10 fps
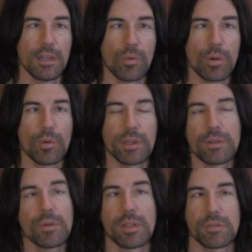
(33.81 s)
Now, what I want to
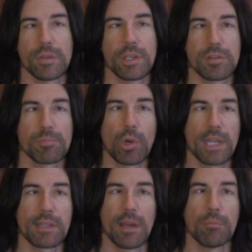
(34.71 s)
do in this video is
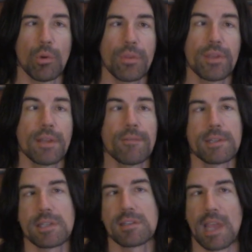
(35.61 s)
break down both the
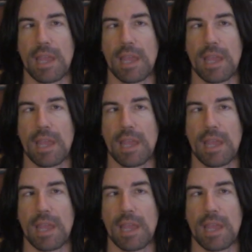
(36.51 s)
differences